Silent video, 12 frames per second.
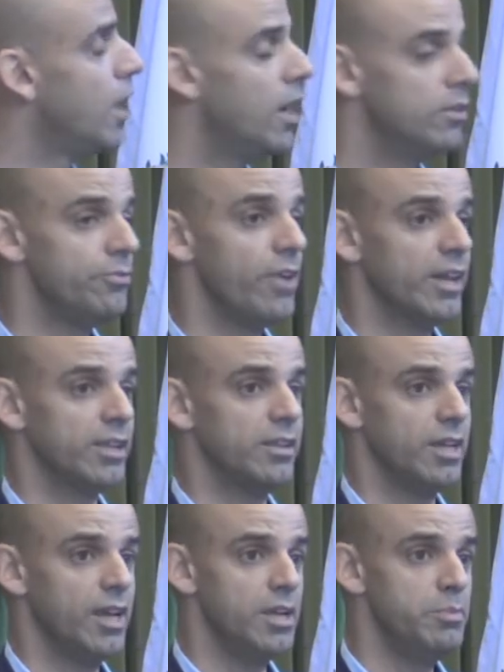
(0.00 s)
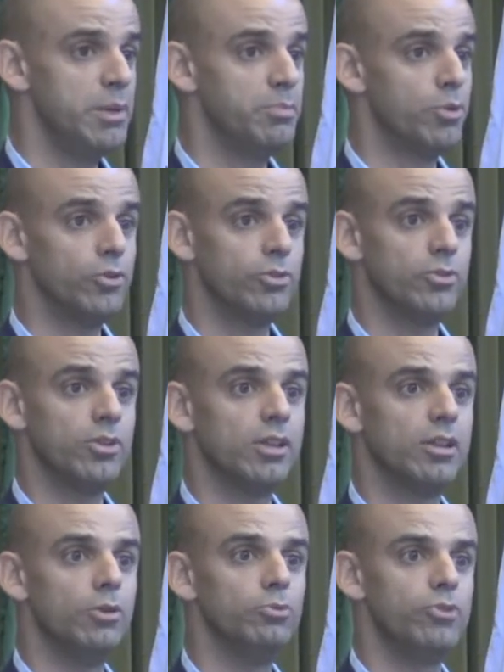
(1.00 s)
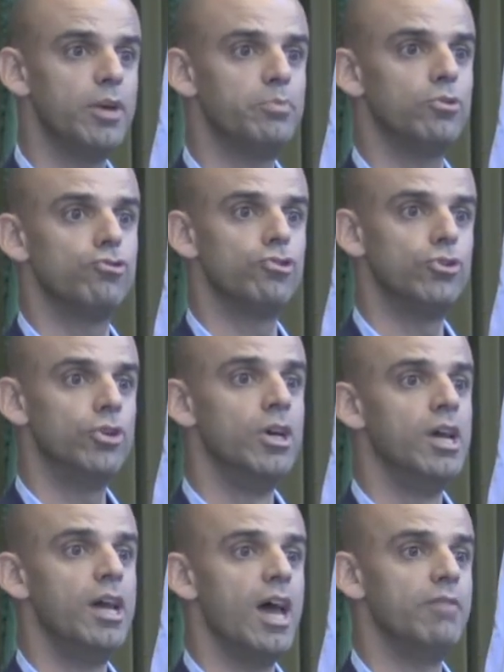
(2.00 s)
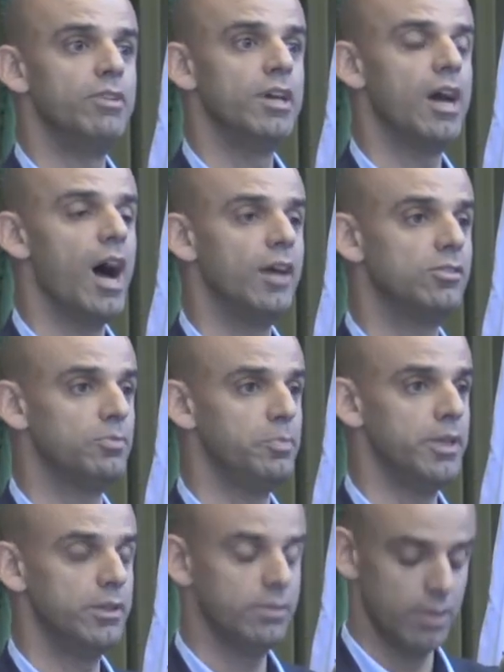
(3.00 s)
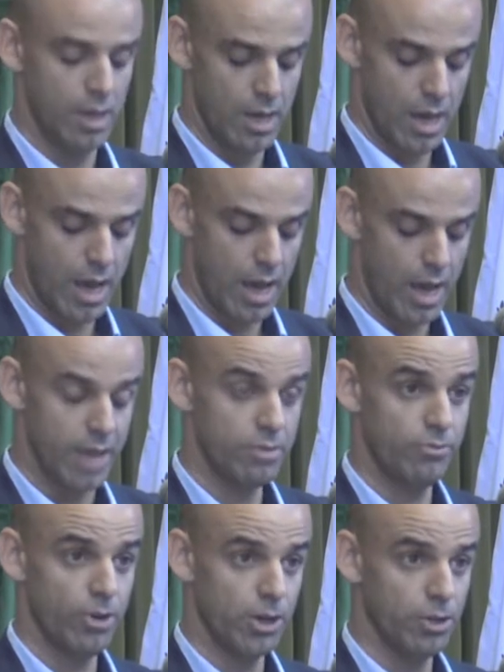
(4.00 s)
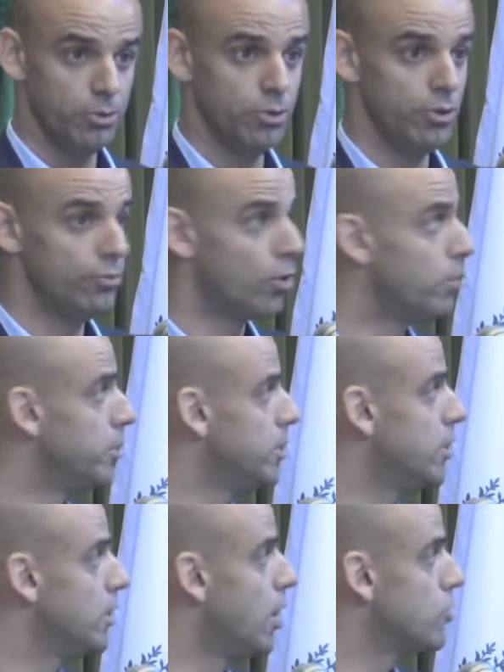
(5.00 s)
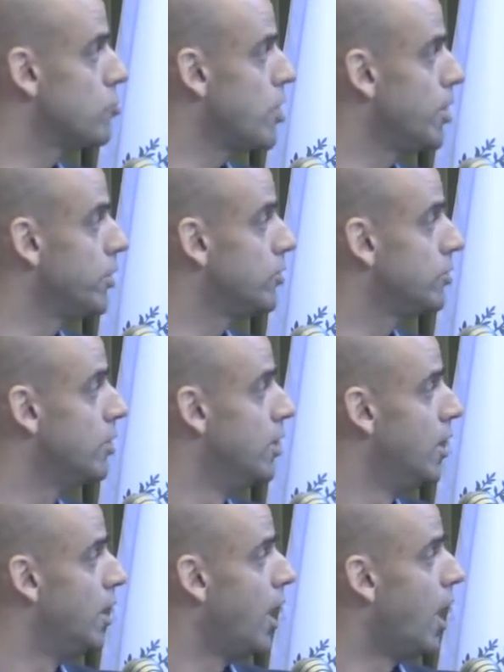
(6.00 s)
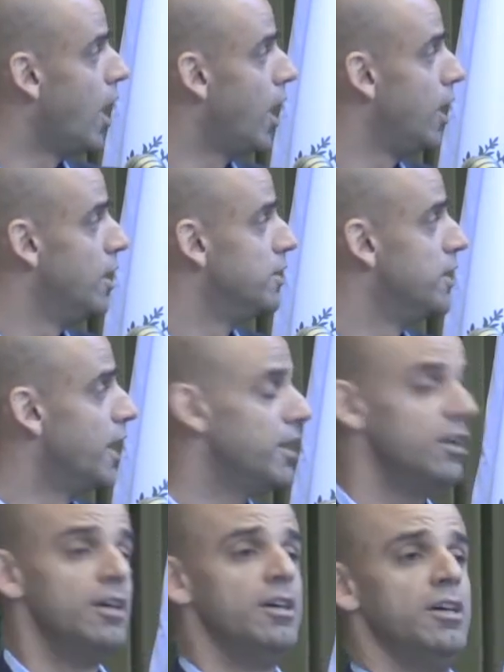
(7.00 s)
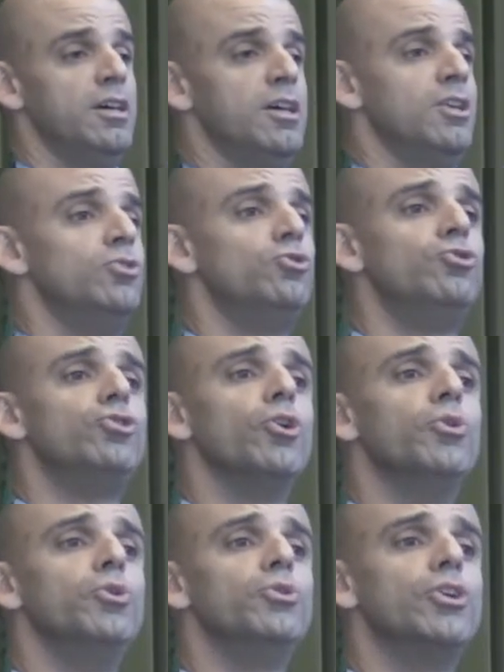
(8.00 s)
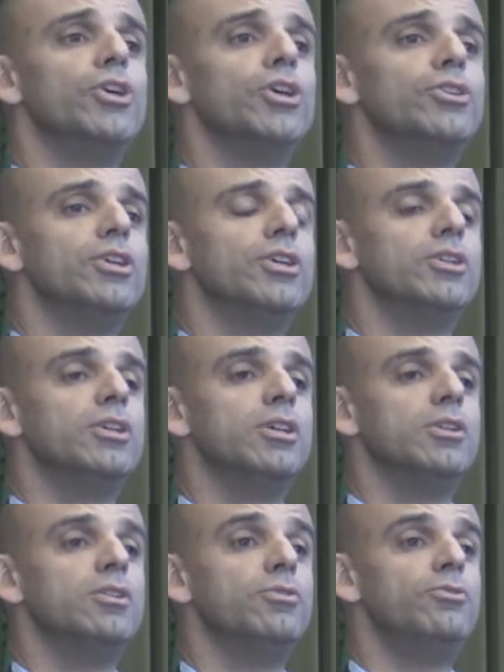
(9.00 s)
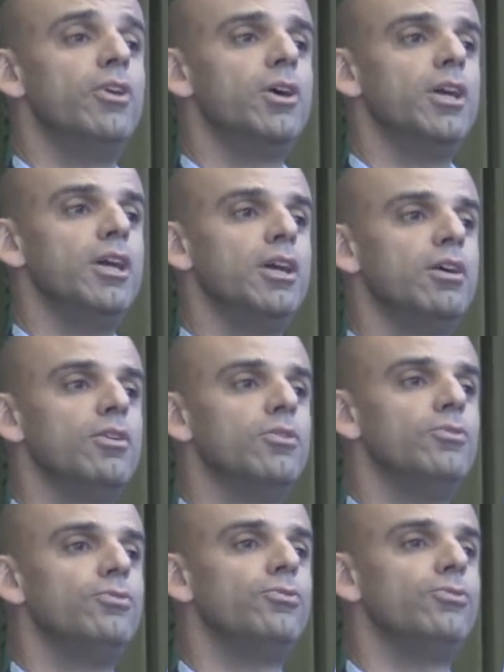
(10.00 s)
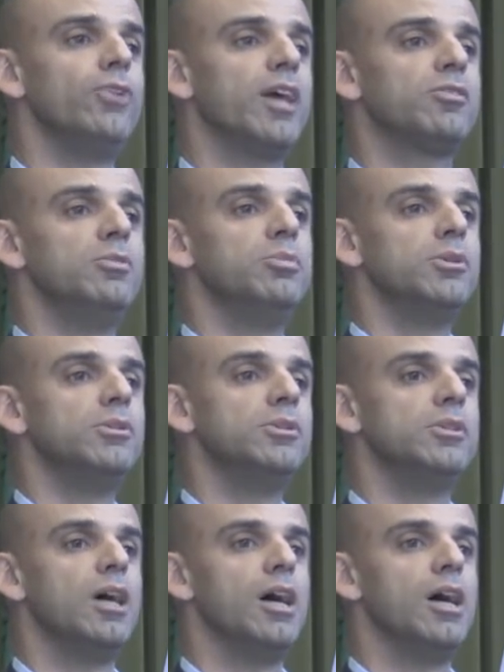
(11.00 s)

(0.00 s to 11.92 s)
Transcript: the fact that they can be processed at low temperature, having high speed, and very good uniformity in large areas. Then, to show you the very flexible